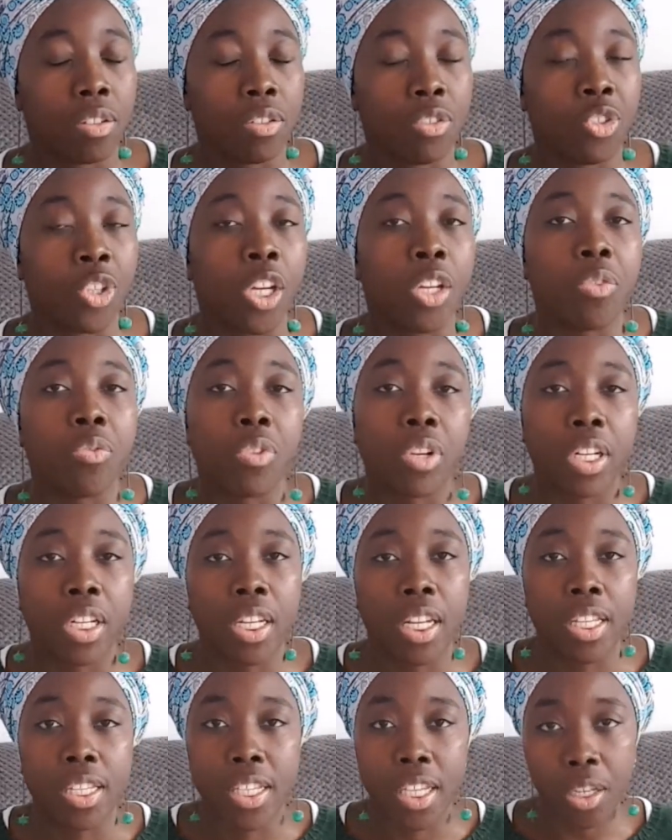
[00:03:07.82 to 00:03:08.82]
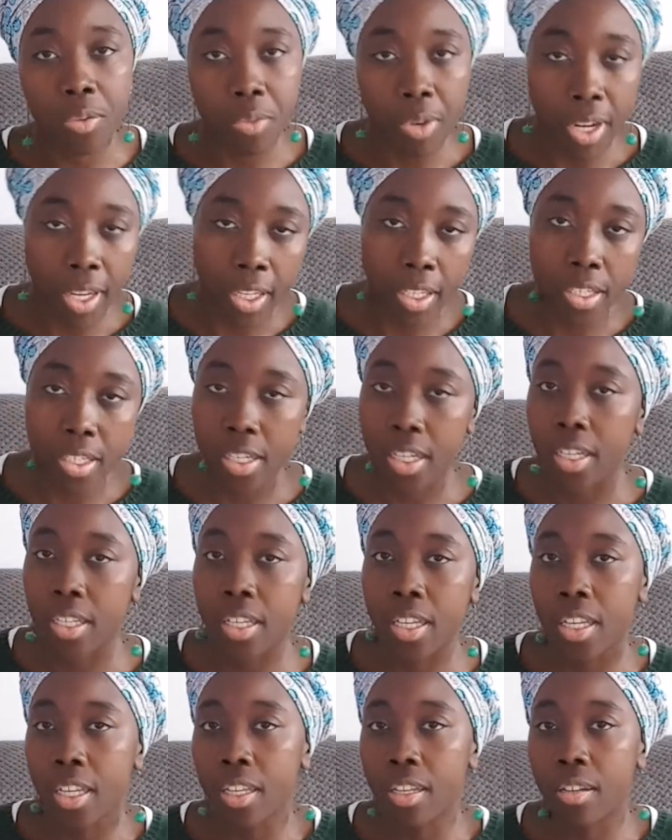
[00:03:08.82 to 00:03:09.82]
generally knitting
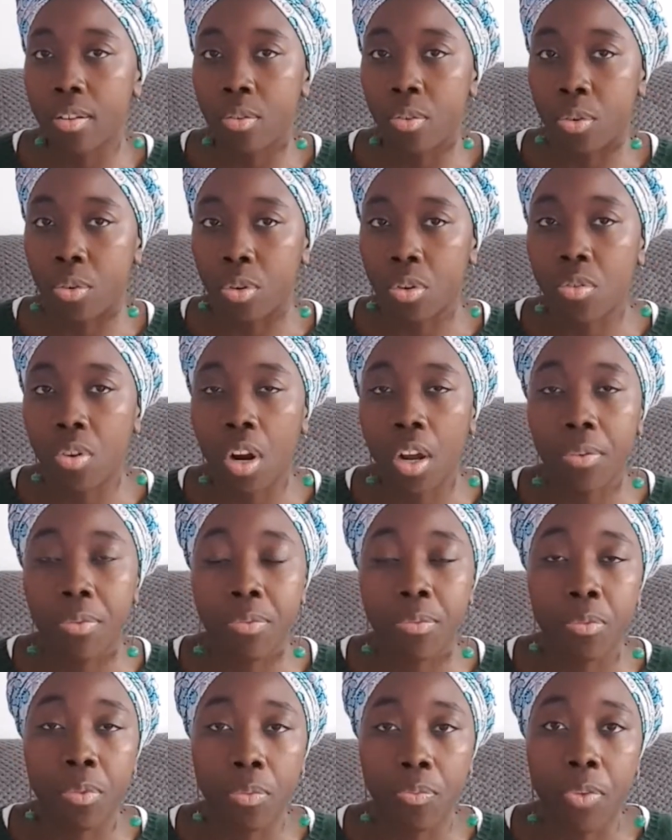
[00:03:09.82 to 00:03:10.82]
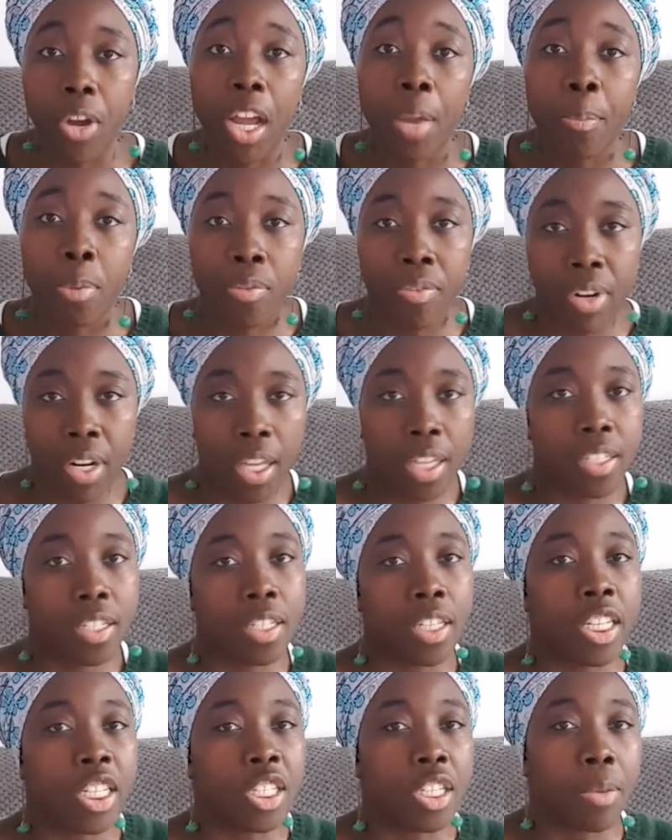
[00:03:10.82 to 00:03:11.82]
related or craft fiber
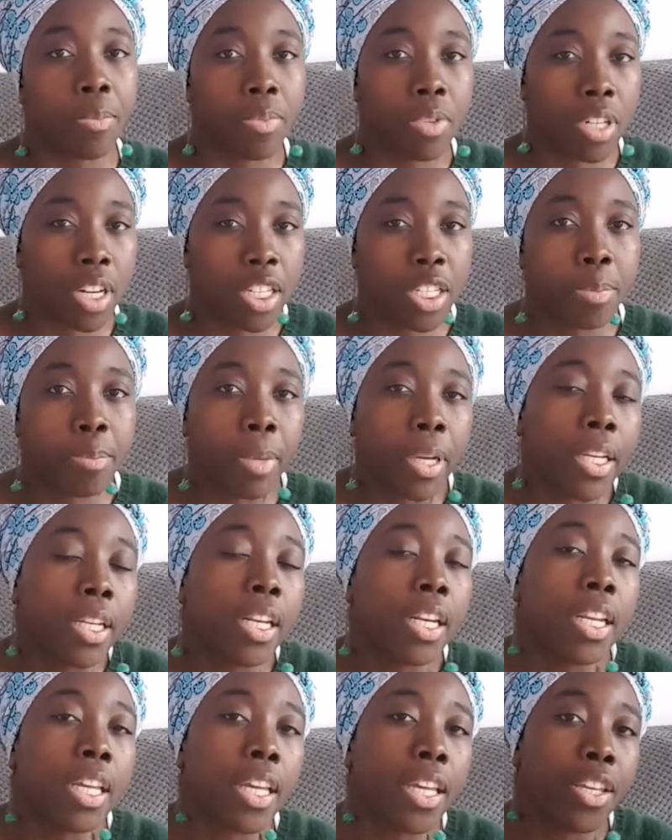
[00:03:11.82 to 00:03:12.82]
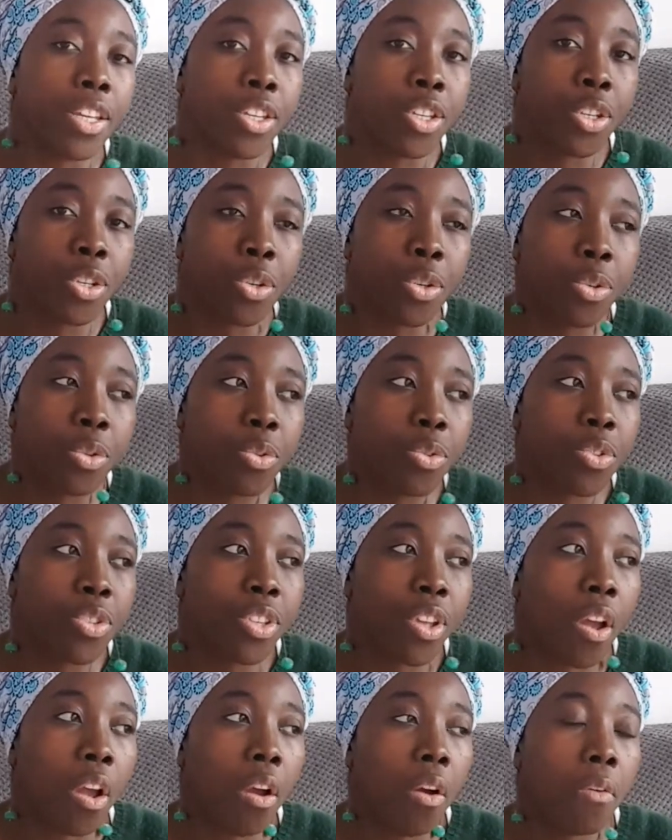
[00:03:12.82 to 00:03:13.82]
related. It's something that's mainly
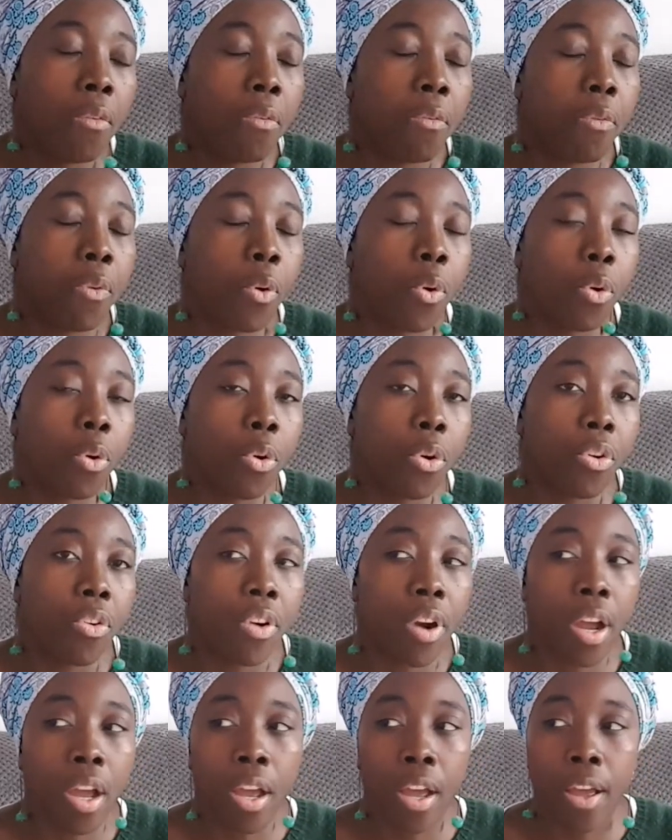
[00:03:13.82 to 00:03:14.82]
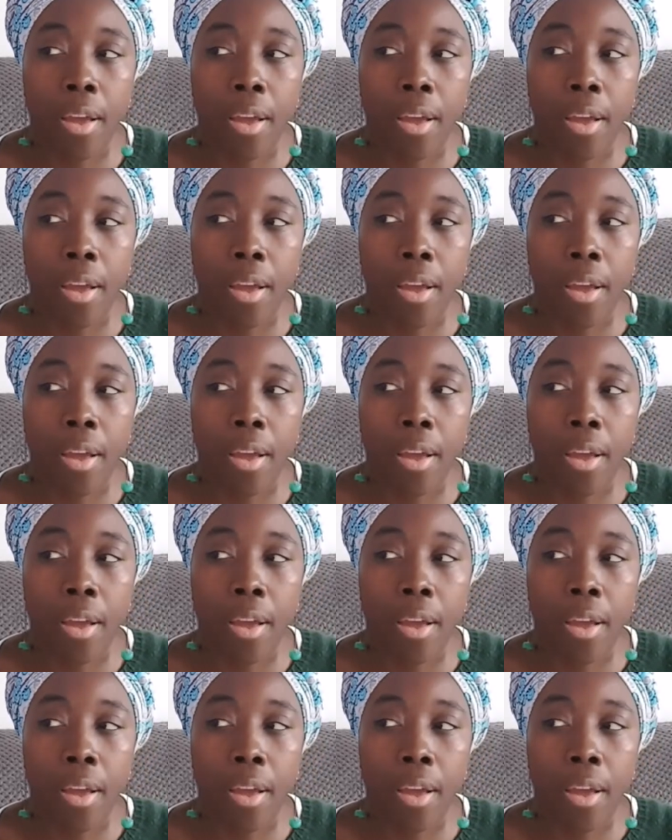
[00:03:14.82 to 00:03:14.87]
used for